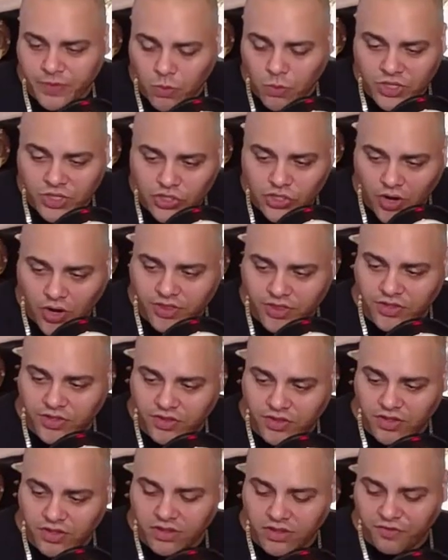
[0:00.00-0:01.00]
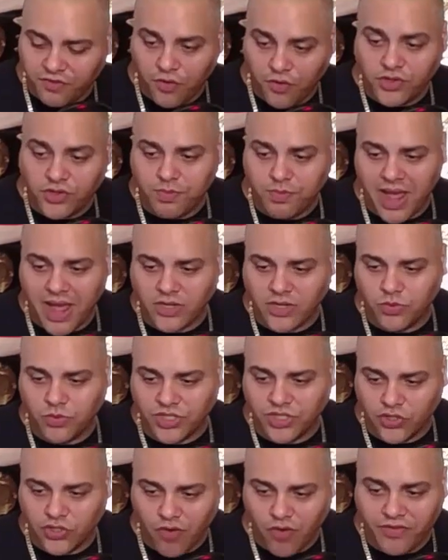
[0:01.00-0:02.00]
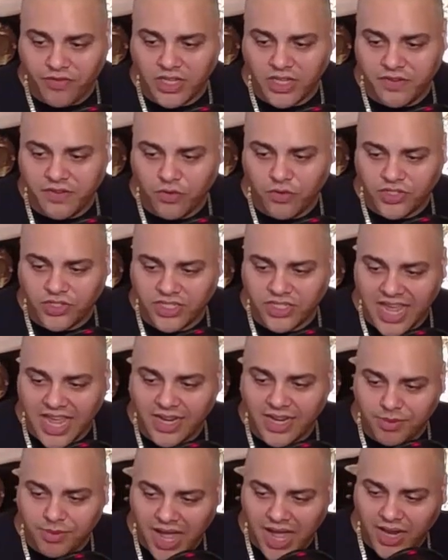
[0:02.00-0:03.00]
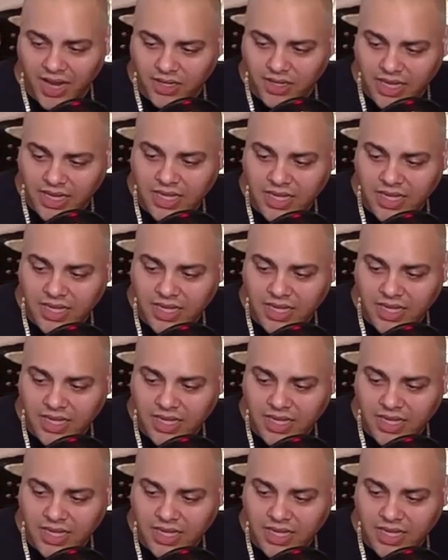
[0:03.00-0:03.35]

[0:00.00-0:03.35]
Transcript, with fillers: We start the the, the first match was Trevor Lee versus Caleb Colony